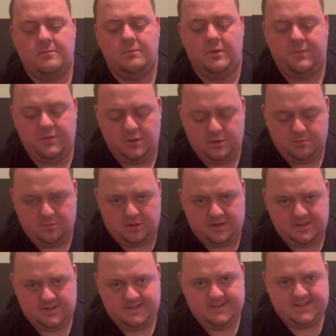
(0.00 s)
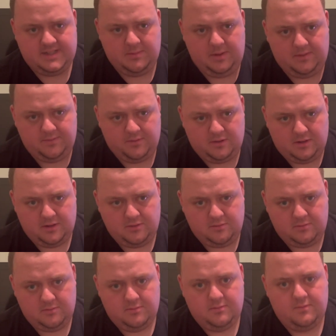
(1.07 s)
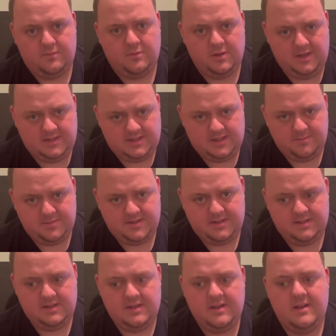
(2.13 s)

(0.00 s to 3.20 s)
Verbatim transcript: review my semi-final footy tips